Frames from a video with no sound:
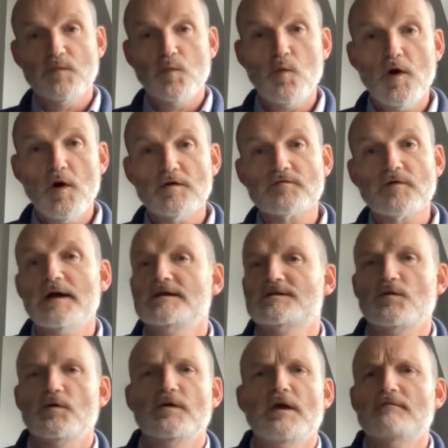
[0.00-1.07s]
world
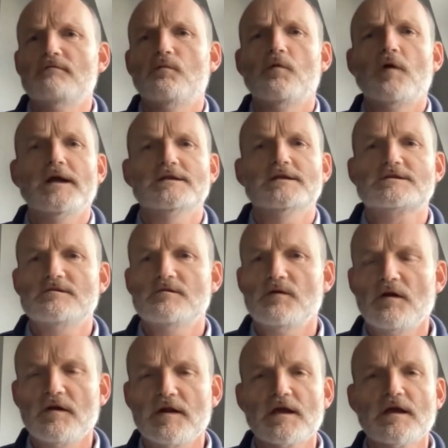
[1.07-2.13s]
rights or you have rights to a
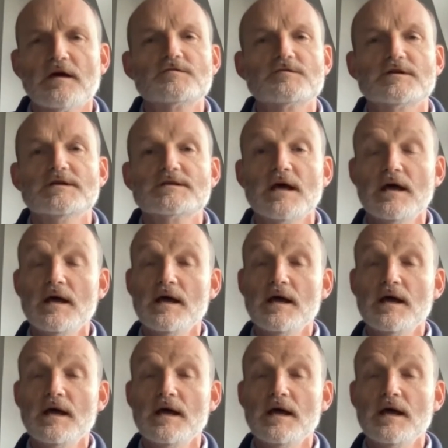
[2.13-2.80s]
lot of countries.